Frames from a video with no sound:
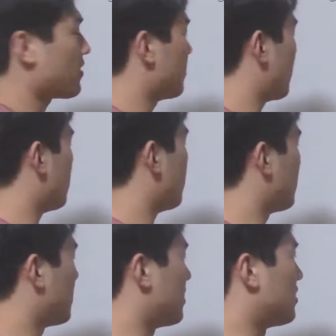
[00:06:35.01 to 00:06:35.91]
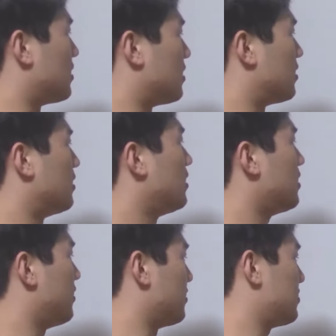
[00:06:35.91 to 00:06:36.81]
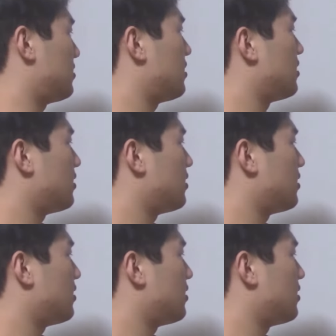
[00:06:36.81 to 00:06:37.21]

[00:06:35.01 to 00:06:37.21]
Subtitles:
They will make a this